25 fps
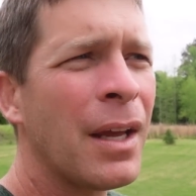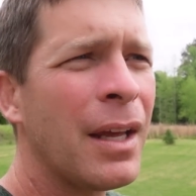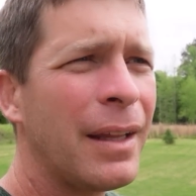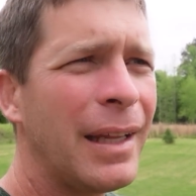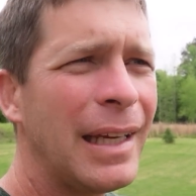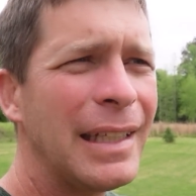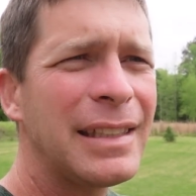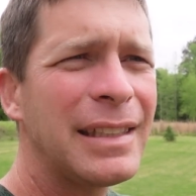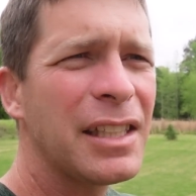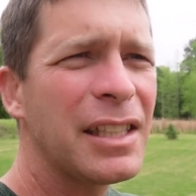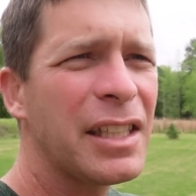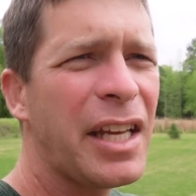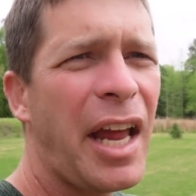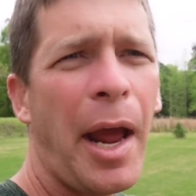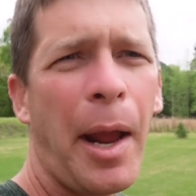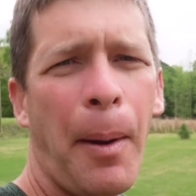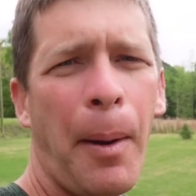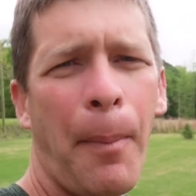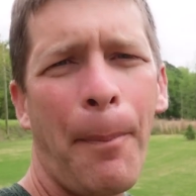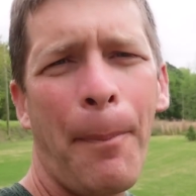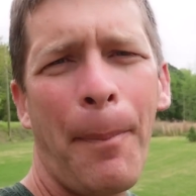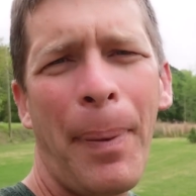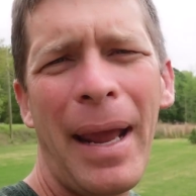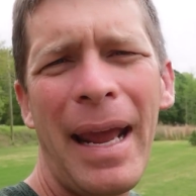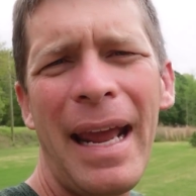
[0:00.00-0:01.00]
This is like
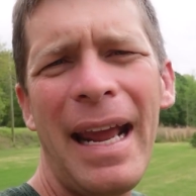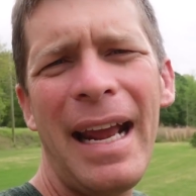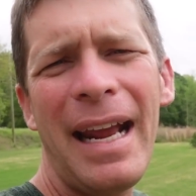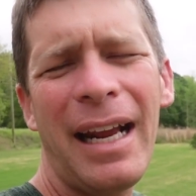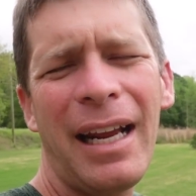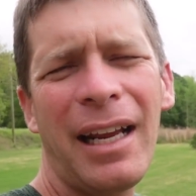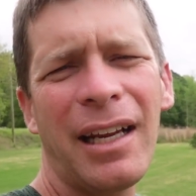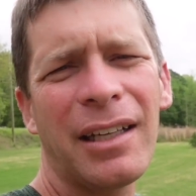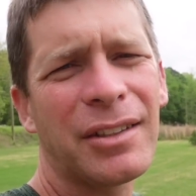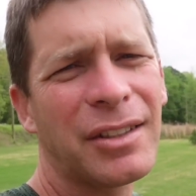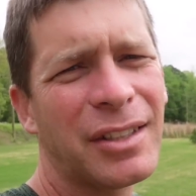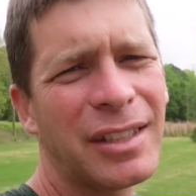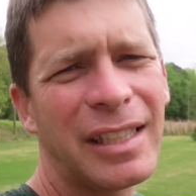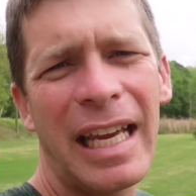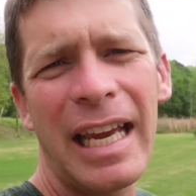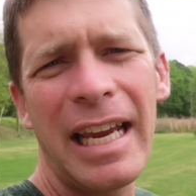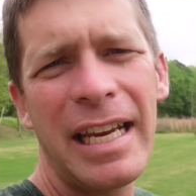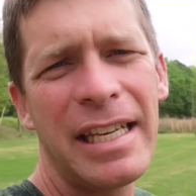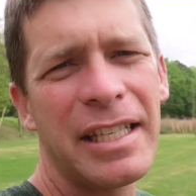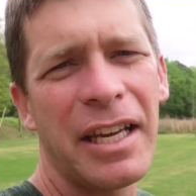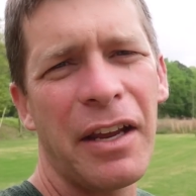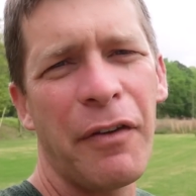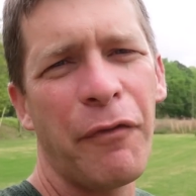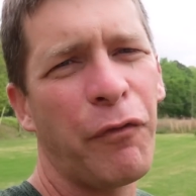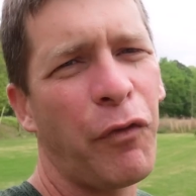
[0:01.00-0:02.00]
peak
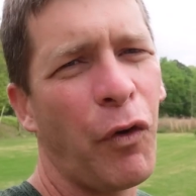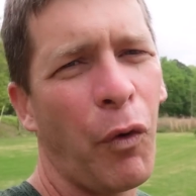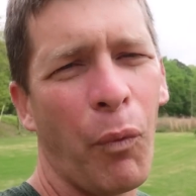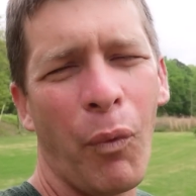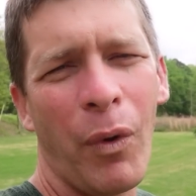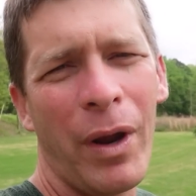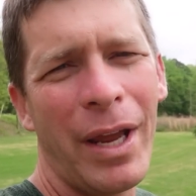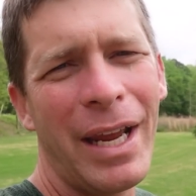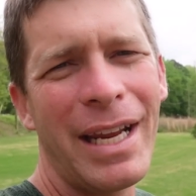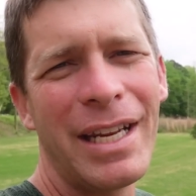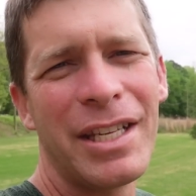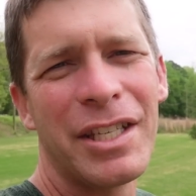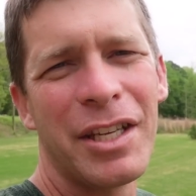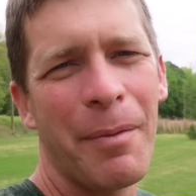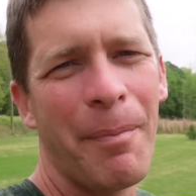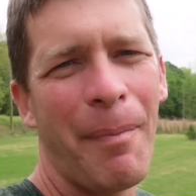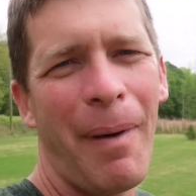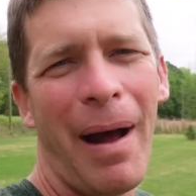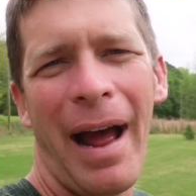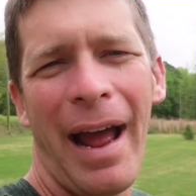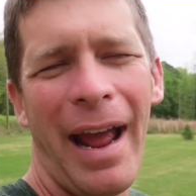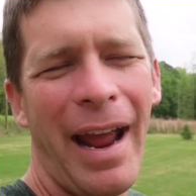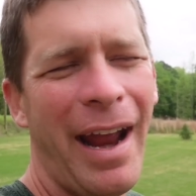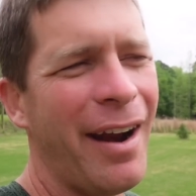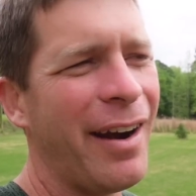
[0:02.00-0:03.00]
season for weeds in
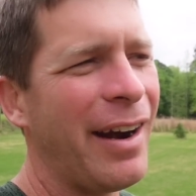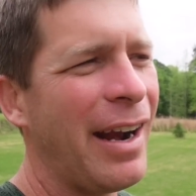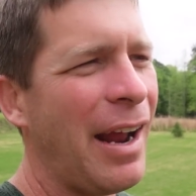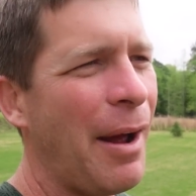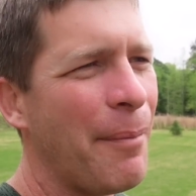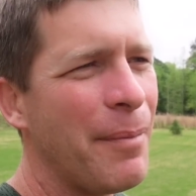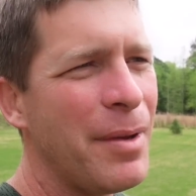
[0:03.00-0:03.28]
my area.